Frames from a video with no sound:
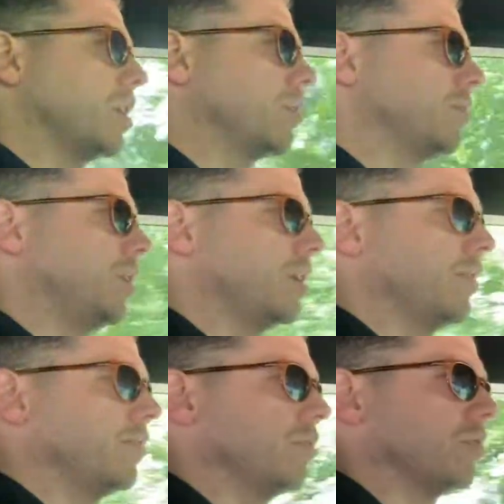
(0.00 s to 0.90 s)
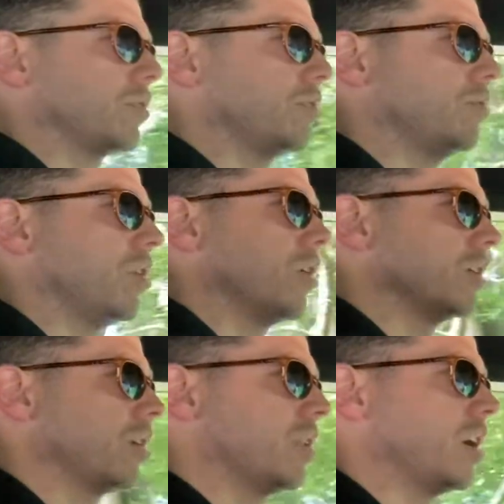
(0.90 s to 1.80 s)
don't think you'd have to look too hard
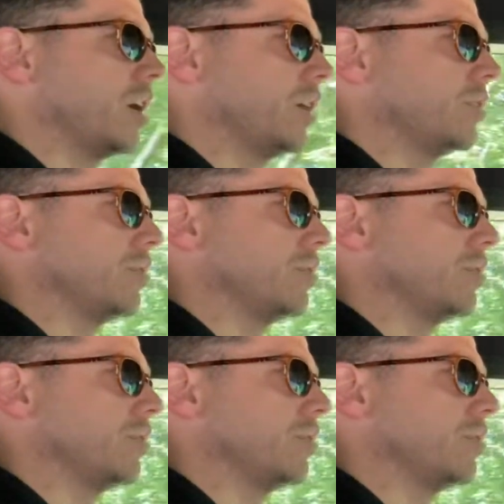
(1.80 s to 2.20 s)
online to